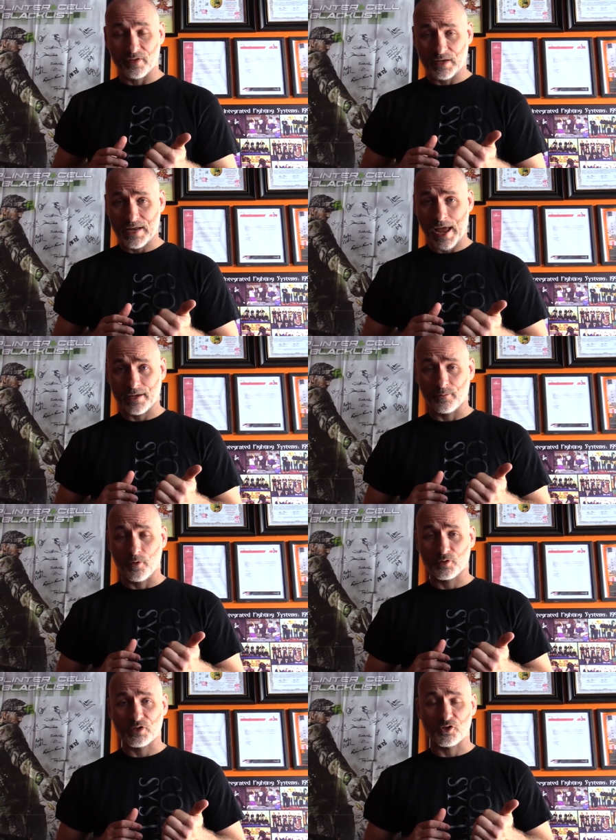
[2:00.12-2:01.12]
the attack in
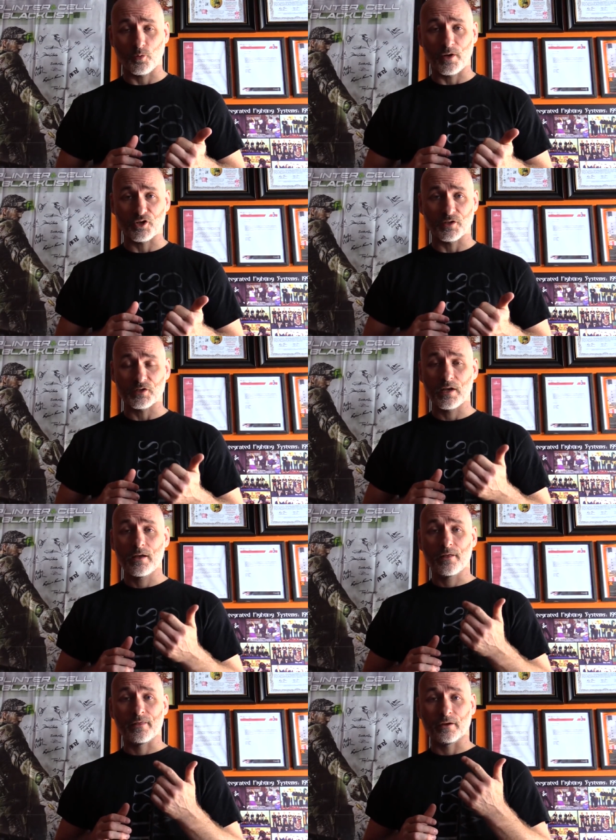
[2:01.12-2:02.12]
most situations,
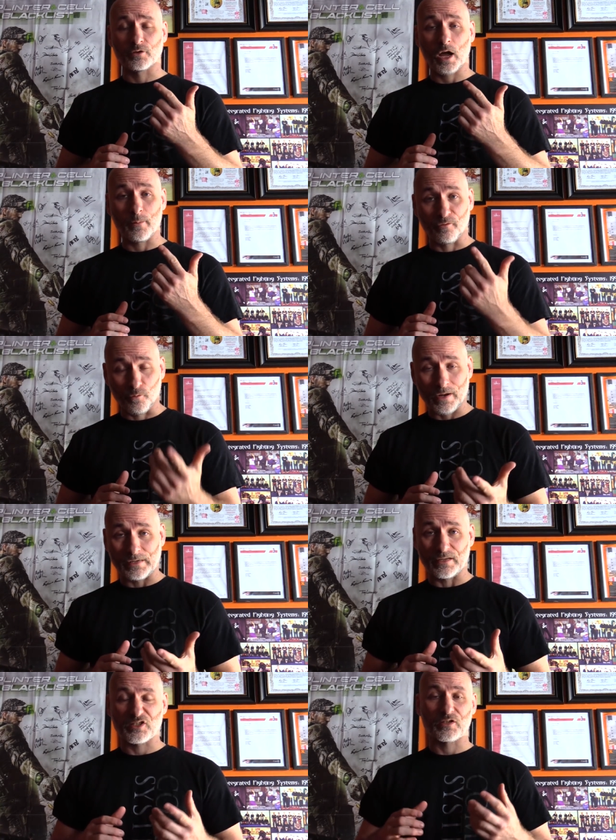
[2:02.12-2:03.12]
their time of
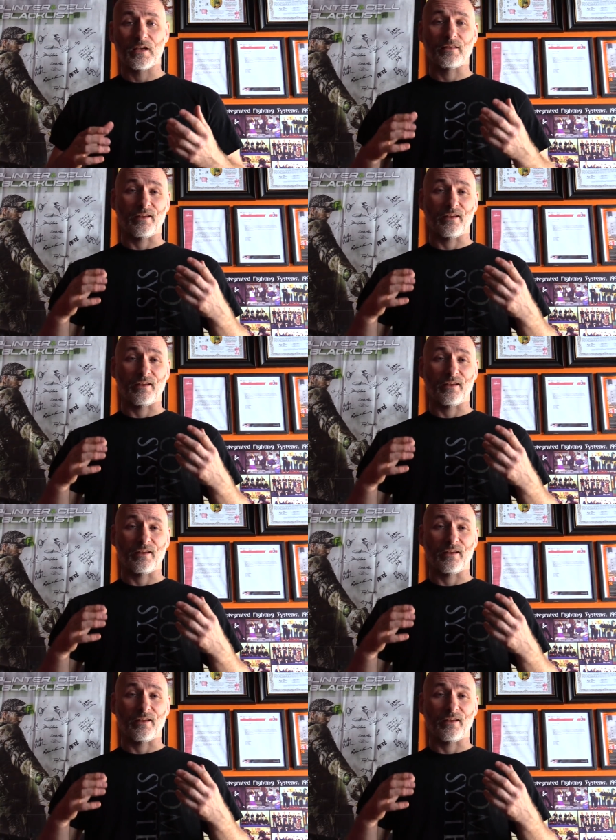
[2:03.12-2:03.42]
readiness.